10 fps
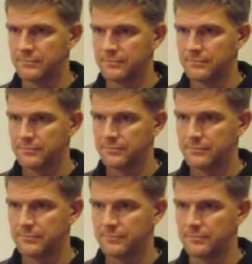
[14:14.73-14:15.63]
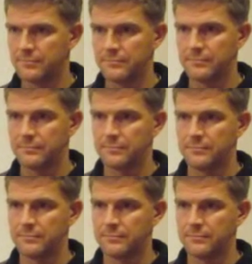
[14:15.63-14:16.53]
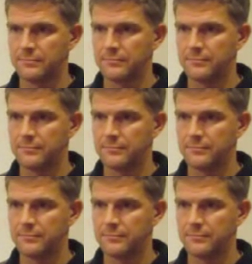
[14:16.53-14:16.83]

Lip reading: This person isn't speaking.